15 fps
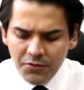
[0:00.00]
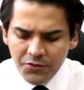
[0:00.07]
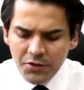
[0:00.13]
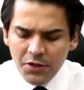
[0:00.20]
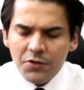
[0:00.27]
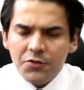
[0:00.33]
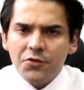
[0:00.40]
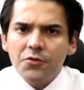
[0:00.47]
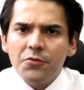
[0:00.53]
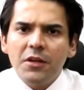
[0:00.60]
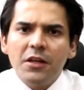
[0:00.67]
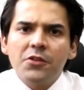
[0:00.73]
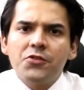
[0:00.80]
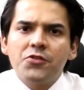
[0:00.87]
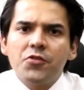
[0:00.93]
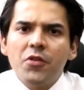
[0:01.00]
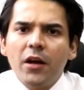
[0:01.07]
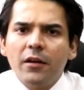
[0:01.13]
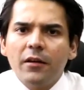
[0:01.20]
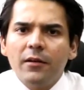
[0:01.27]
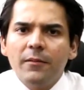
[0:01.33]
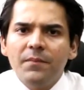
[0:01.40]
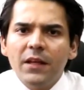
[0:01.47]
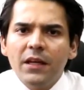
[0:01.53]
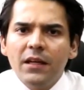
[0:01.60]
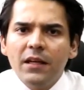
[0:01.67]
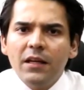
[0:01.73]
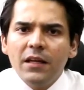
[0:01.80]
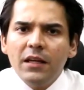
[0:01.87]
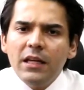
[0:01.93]
There was an ensuing struggle
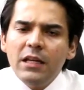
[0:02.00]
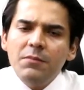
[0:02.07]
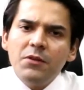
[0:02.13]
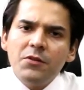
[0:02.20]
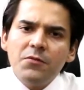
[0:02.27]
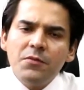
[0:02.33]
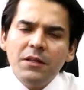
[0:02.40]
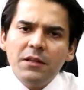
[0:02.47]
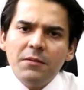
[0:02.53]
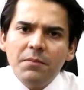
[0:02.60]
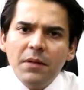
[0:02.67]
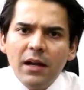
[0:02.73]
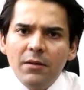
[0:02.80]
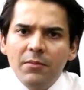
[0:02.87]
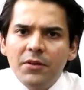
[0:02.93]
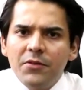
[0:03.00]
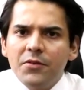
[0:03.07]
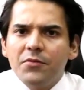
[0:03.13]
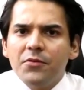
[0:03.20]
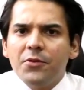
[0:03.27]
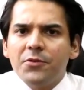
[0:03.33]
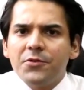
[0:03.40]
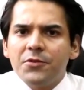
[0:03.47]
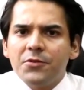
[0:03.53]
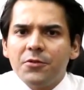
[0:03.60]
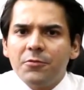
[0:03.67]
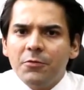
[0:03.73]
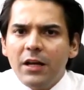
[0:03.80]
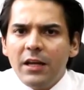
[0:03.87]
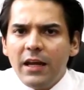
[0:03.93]
in between the parliamentary
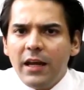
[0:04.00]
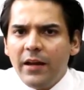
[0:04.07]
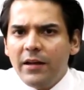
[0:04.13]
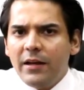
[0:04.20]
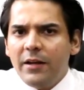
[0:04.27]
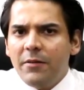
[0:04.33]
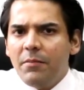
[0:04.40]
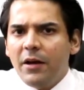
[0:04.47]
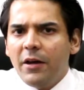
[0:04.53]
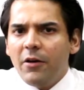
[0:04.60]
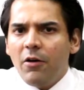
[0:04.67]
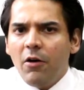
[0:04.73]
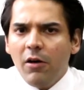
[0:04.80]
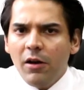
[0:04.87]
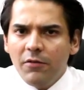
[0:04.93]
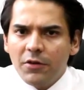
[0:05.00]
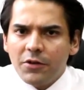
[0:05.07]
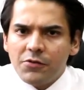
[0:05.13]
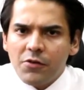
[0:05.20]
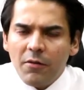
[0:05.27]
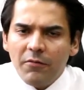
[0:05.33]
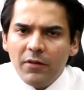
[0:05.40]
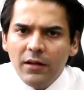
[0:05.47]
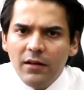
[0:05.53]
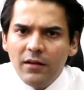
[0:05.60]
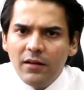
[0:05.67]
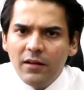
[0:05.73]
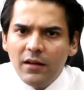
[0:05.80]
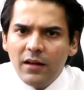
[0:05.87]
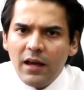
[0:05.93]
forces on one hand, led by Oliver Cromwell,
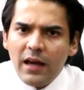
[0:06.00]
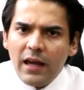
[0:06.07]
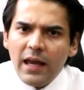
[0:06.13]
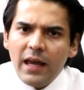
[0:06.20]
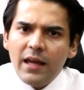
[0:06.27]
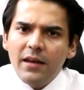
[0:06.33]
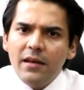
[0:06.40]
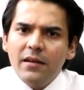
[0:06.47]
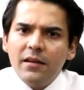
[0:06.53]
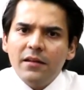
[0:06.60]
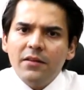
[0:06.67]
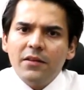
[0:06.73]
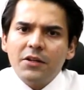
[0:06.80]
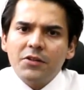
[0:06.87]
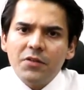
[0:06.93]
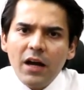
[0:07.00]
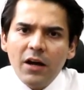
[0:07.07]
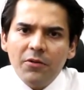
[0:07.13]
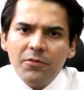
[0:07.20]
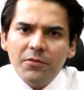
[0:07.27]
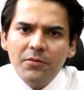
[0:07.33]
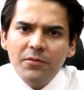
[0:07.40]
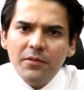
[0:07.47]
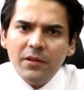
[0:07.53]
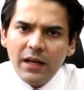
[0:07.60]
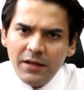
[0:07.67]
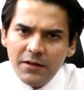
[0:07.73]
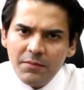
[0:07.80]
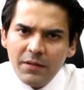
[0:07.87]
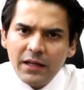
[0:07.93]
and the crown
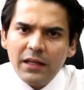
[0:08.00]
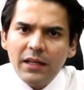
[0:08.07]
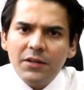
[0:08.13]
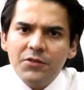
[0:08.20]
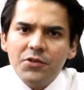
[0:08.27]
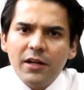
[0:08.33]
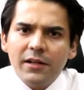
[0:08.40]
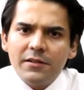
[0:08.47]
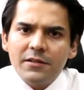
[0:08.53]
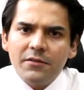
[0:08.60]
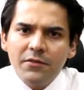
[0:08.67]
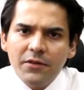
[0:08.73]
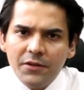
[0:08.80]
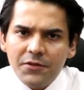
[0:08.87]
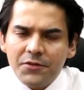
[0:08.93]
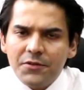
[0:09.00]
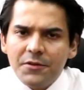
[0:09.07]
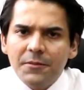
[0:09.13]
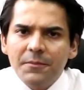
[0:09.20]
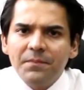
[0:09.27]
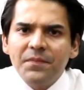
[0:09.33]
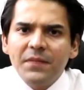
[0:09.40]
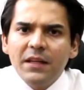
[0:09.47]
headed by King Charles I.